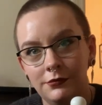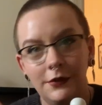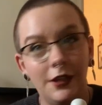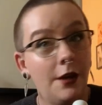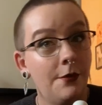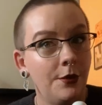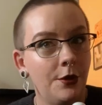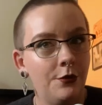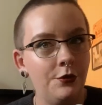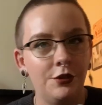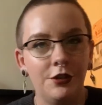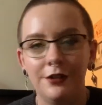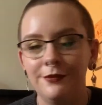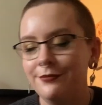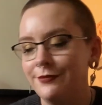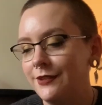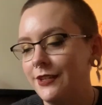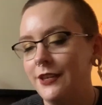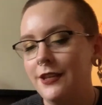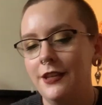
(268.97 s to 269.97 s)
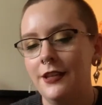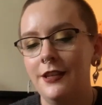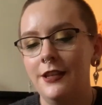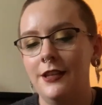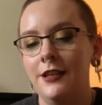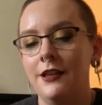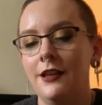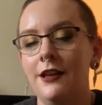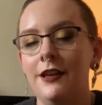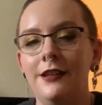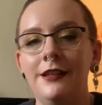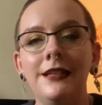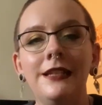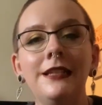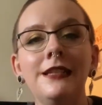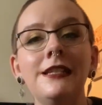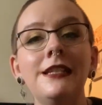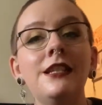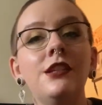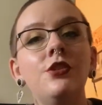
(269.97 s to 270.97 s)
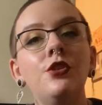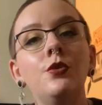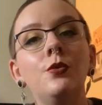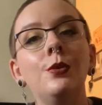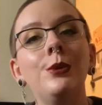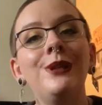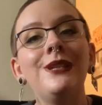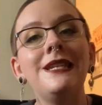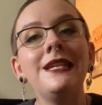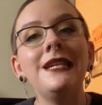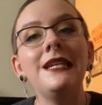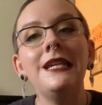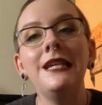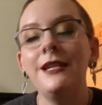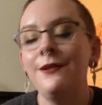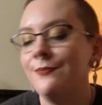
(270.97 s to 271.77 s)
a potion, an intentional tea.